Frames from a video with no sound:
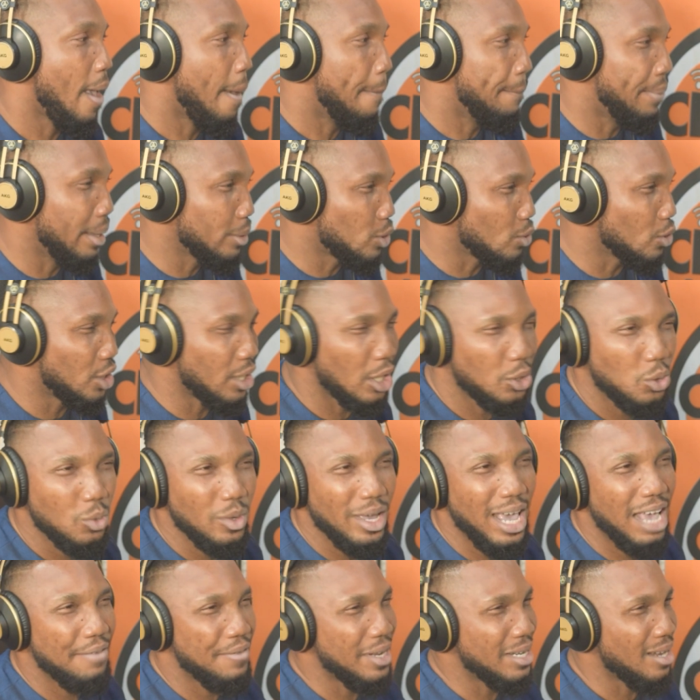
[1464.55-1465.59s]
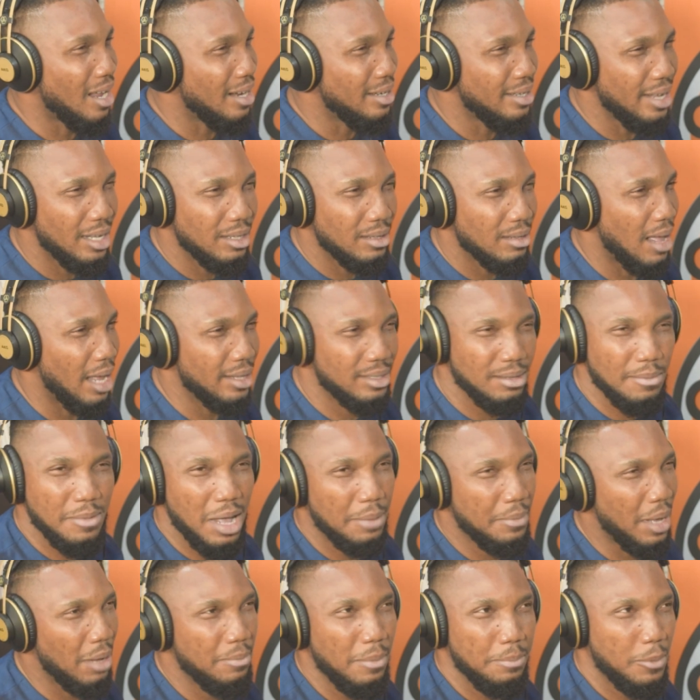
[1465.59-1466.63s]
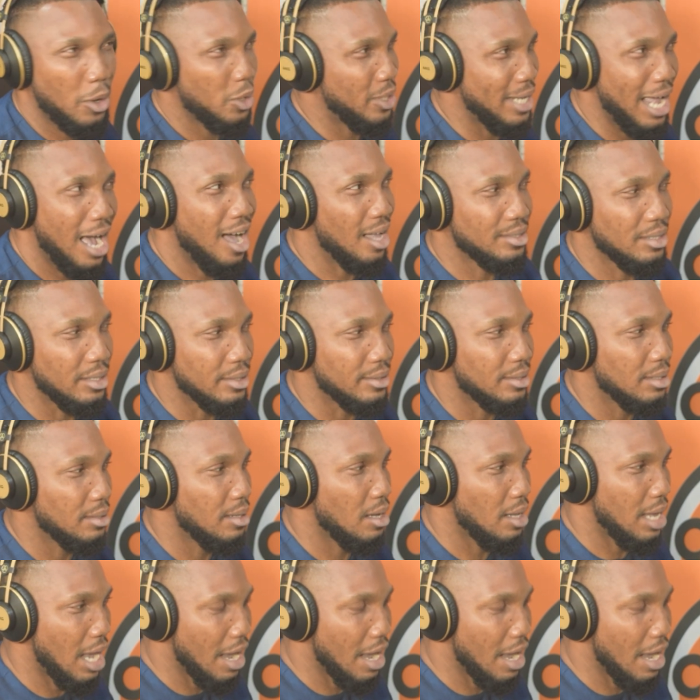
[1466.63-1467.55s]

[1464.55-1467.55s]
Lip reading: Be able to schedule every now and then, as the artist,